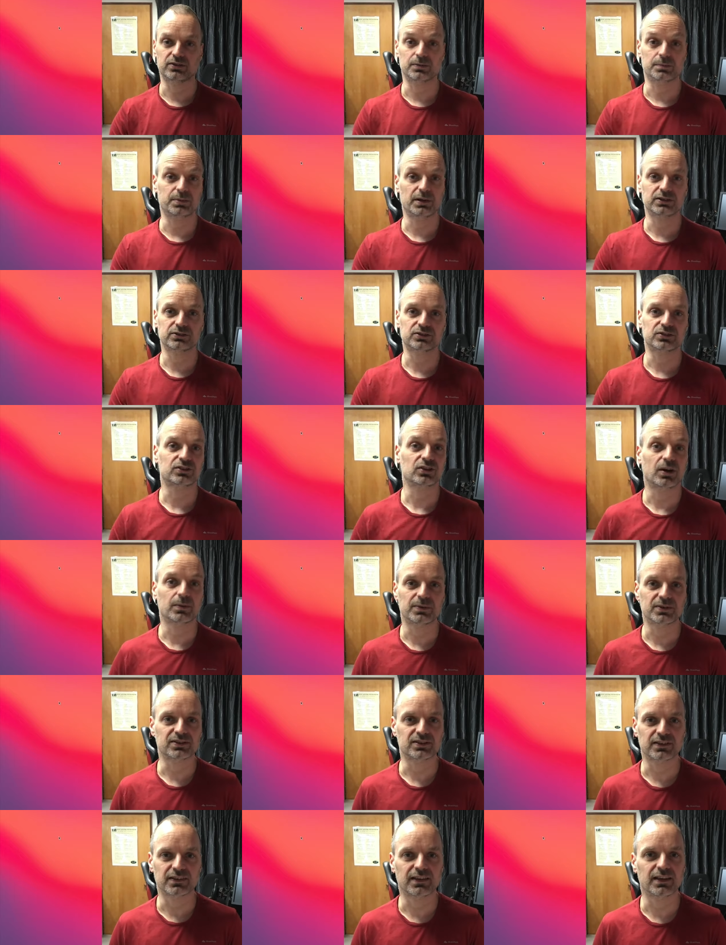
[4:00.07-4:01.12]
a bunch of
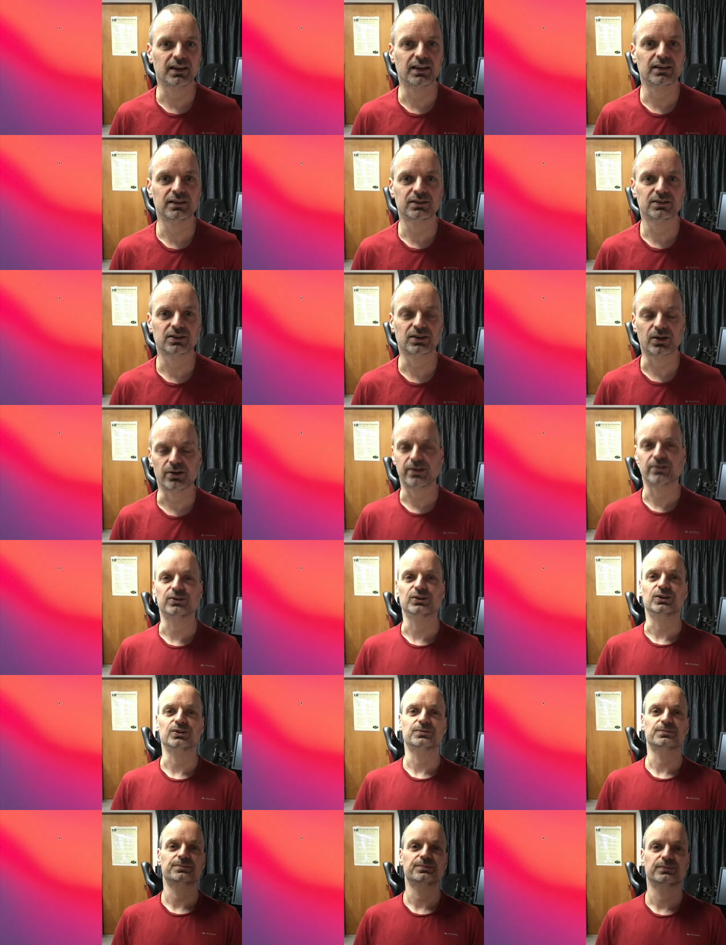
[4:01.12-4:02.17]
topics in there. Go have a
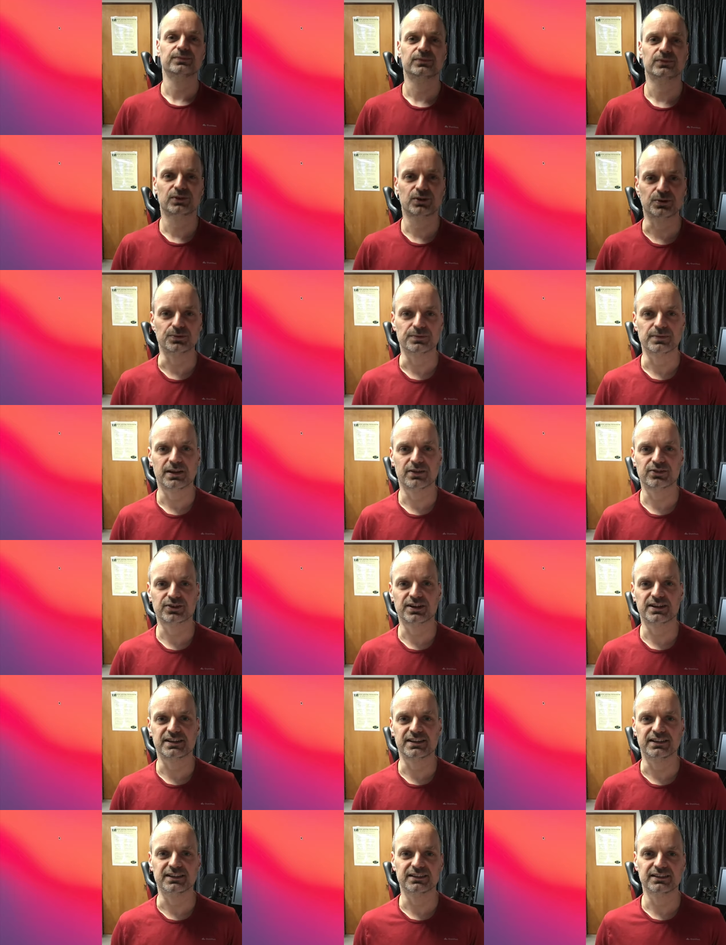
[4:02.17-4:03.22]
look. Cool. Have a great
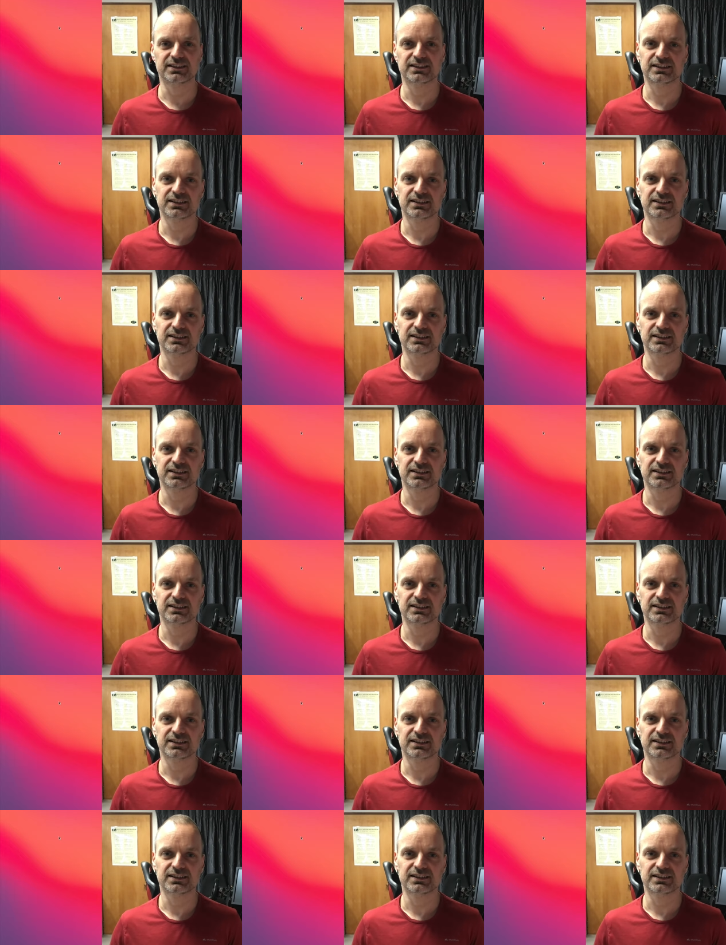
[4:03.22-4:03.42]
day.